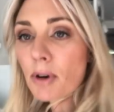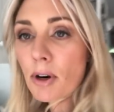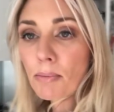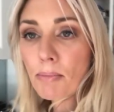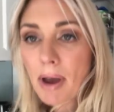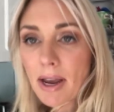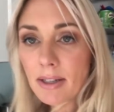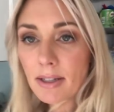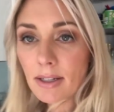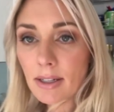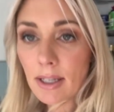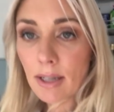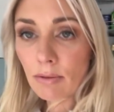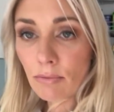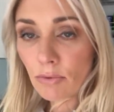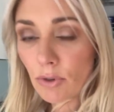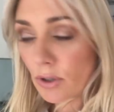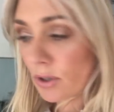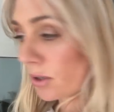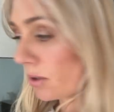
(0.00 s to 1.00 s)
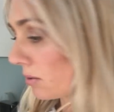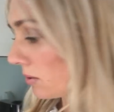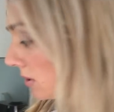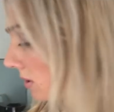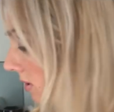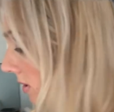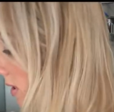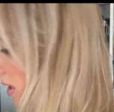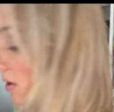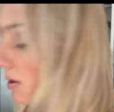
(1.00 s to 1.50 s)
going to basically just
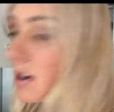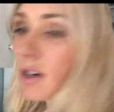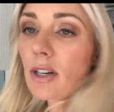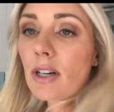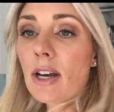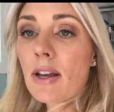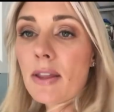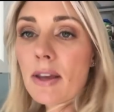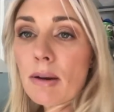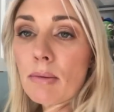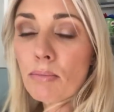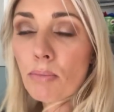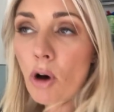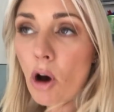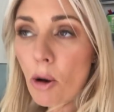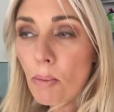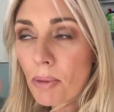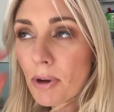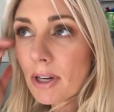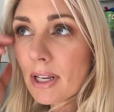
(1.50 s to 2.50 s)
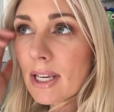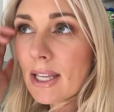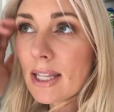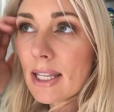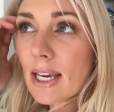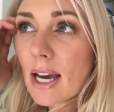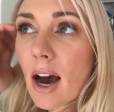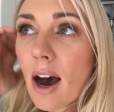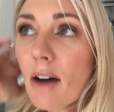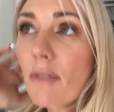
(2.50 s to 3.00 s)
sear it and then pop it in
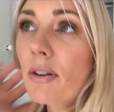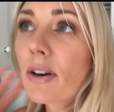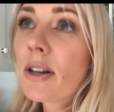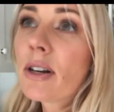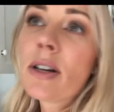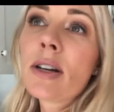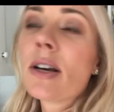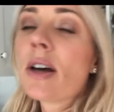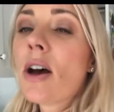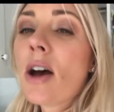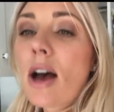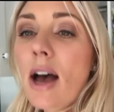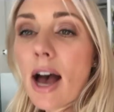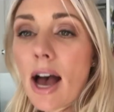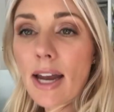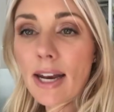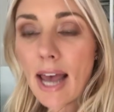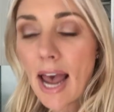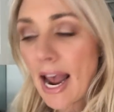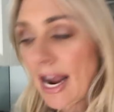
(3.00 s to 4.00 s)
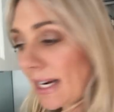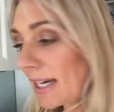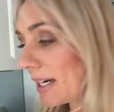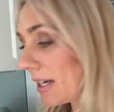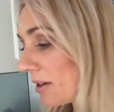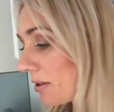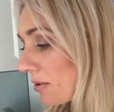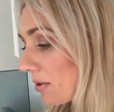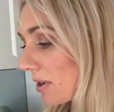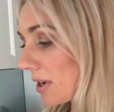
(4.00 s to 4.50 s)
the oven at 80
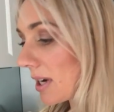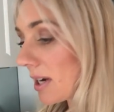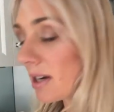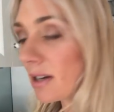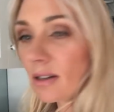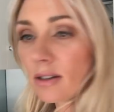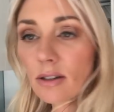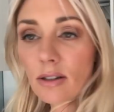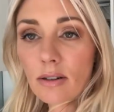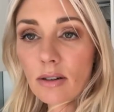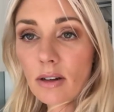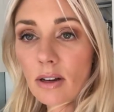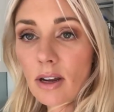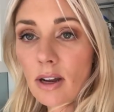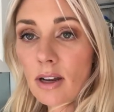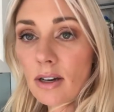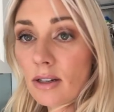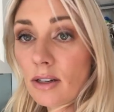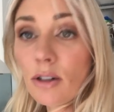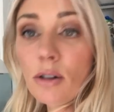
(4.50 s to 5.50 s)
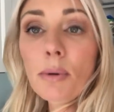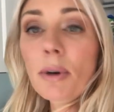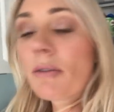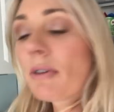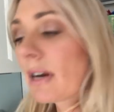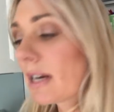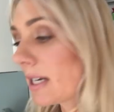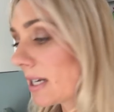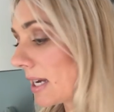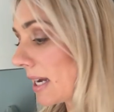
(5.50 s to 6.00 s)
degrees until we're
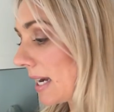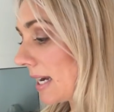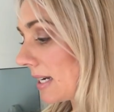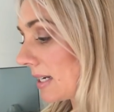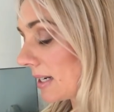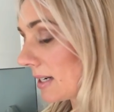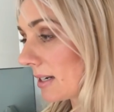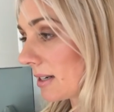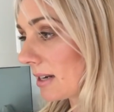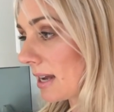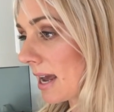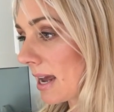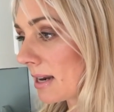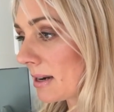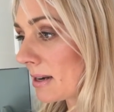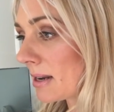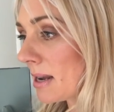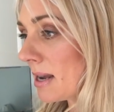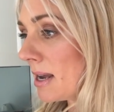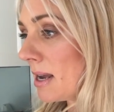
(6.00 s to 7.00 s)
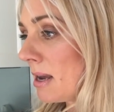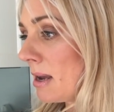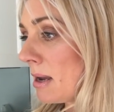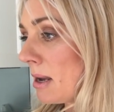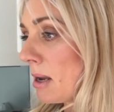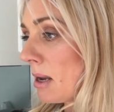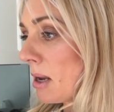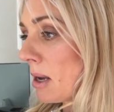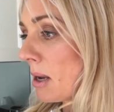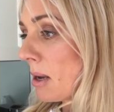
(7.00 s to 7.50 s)
ready to eat it. And
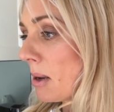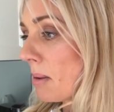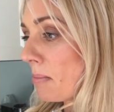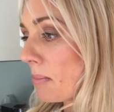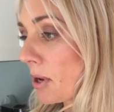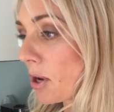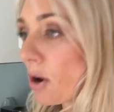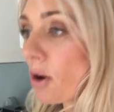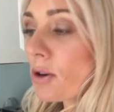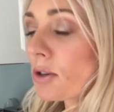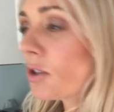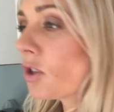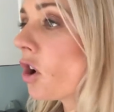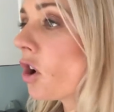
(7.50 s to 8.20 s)
because